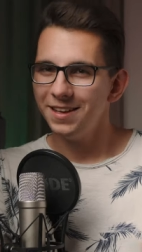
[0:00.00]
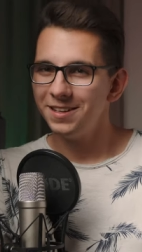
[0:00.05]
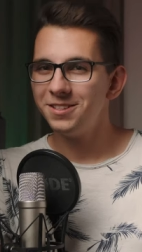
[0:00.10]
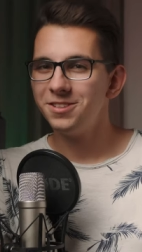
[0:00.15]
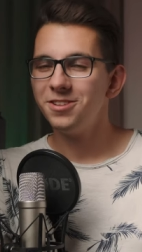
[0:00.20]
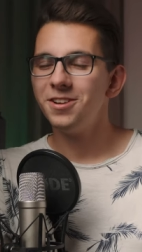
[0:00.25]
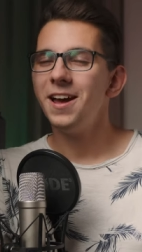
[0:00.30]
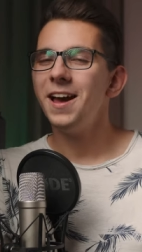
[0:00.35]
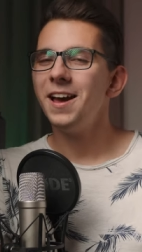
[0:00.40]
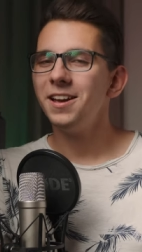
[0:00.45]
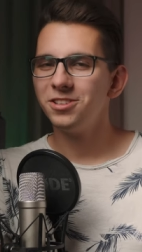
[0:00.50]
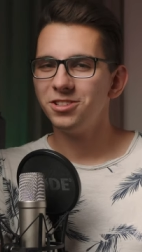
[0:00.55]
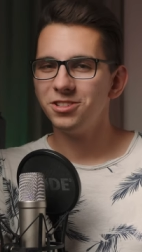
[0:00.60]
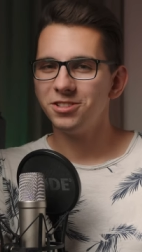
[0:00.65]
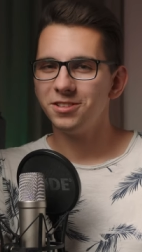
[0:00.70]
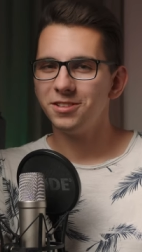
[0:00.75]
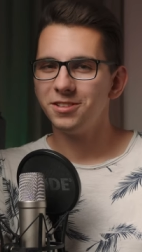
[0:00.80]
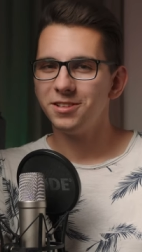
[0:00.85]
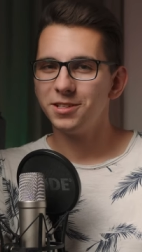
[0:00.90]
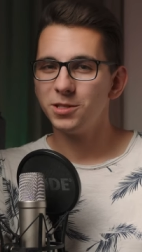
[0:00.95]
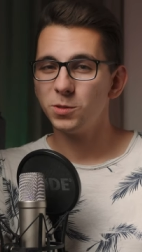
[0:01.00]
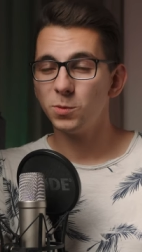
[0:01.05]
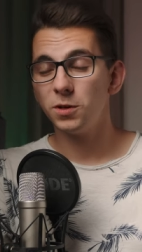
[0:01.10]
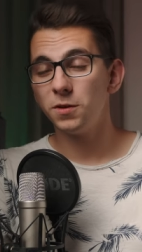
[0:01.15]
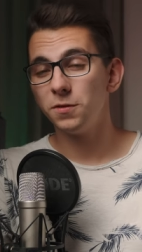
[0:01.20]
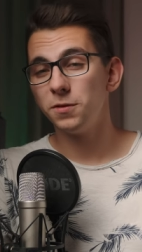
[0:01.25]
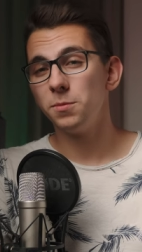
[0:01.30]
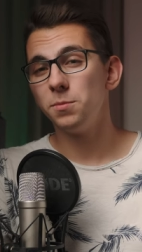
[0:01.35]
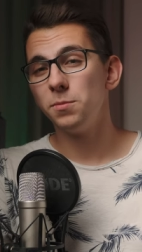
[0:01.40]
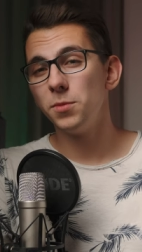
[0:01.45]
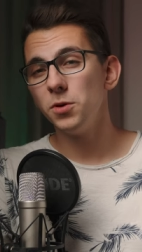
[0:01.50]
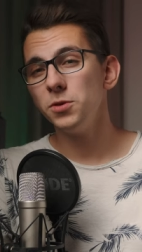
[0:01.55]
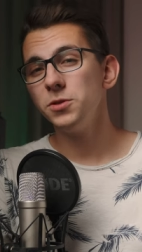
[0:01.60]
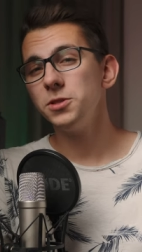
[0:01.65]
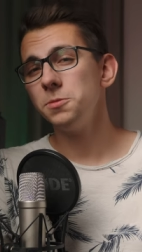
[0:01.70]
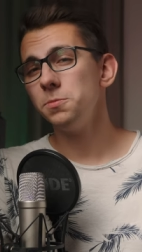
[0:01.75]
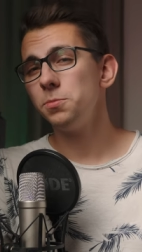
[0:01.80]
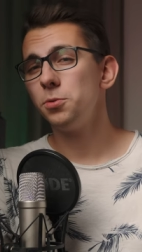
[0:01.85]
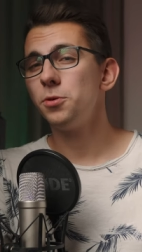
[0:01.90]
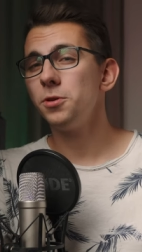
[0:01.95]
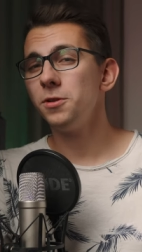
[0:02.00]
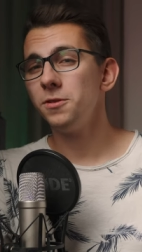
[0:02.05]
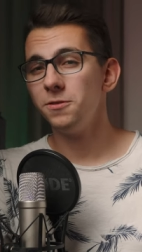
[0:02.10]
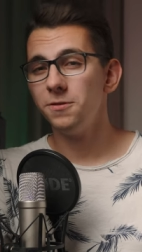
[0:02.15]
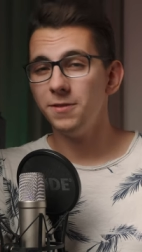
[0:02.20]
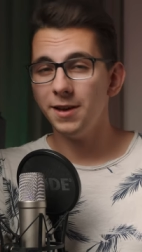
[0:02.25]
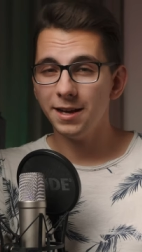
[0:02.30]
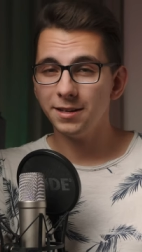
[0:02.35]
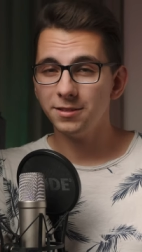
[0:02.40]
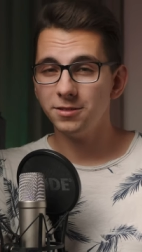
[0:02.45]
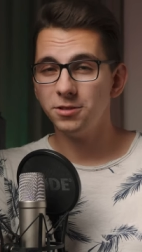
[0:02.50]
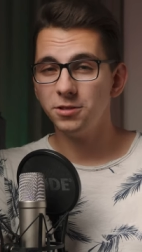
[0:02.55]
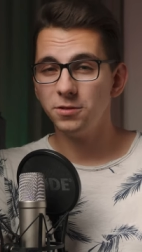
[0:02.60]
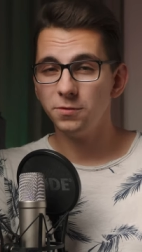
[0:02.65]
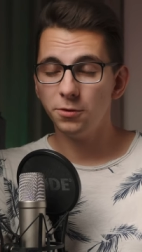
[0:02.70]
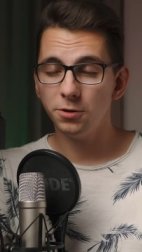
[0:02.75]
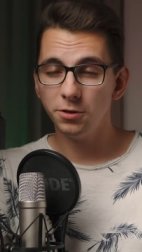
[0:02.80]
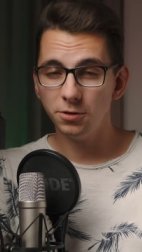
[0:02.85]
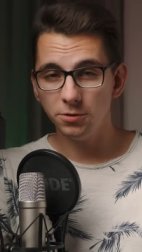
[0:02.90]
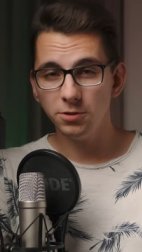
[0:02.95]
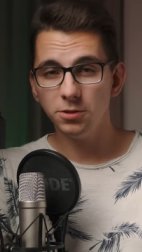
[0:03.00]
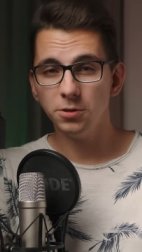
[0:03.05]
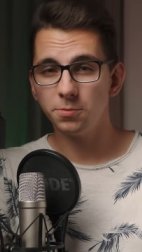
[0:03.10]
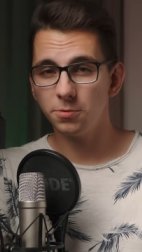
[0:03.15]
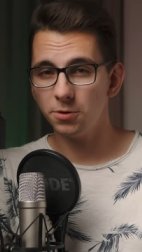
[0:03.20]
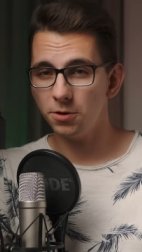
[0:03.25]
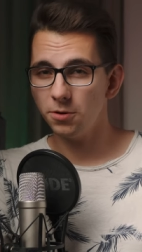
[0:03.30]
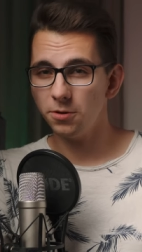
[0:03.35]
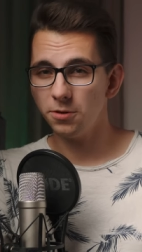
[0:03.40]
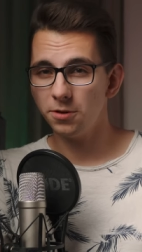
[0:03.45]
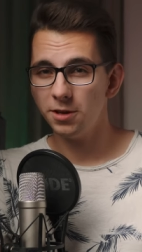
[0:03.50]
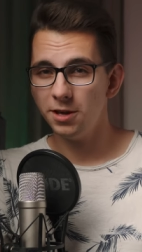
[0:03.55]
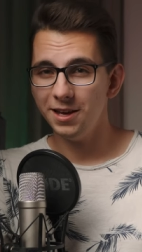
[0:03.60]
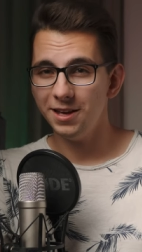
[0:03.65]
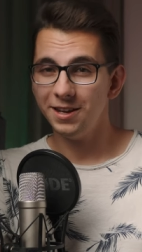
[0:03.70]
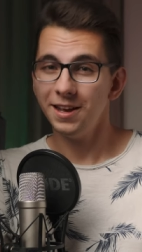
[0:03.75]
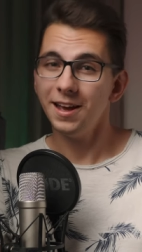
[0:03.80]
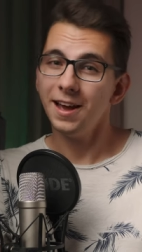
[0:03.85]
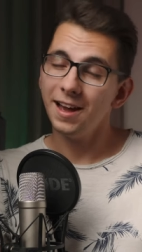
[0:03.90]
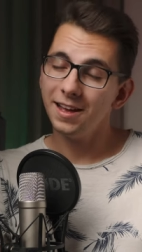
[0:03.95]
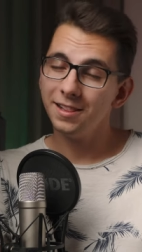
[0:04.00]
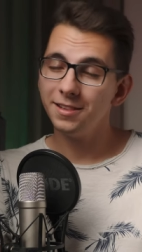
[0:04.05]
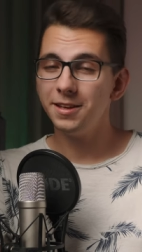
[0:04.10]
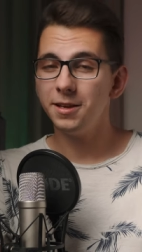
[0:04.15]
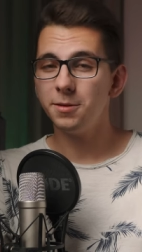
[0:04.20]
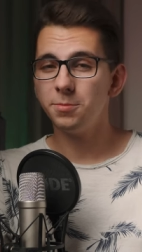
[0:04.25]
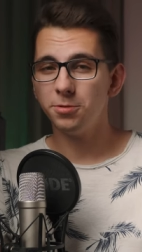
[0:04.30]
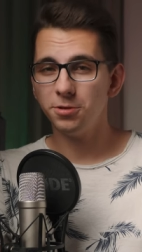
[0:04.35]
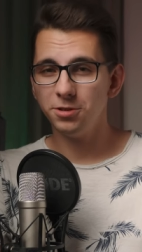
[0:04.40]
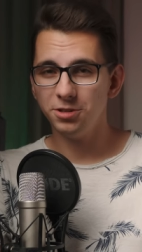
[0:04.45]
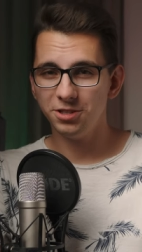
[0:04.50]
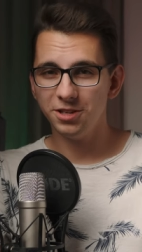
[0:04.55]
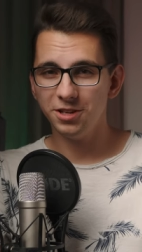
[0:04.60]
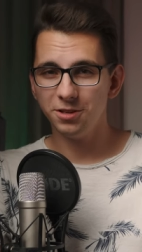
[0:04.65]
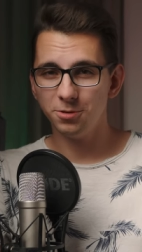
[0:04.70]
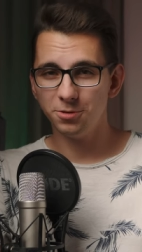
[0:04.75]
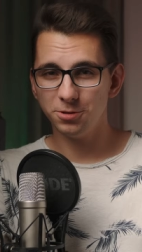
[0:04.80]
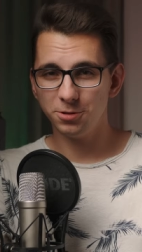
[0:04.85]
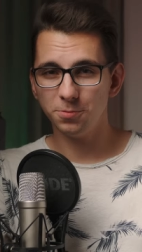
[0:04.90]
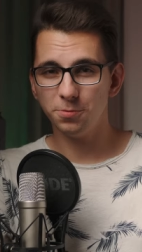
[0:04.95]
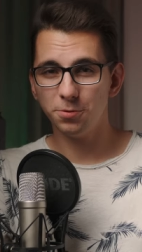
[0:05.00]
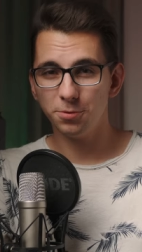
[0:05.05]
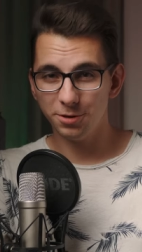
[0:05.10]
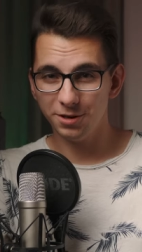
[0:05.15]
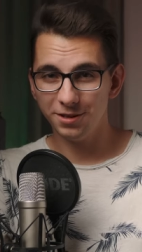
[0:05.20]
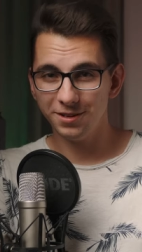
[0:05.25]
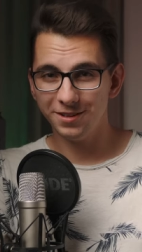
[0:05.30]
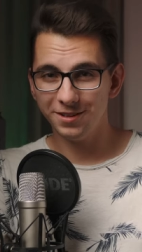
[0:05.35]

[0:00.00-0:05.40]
interaction is one of the most important factors for YouTube growth, and I highly appreciate your support.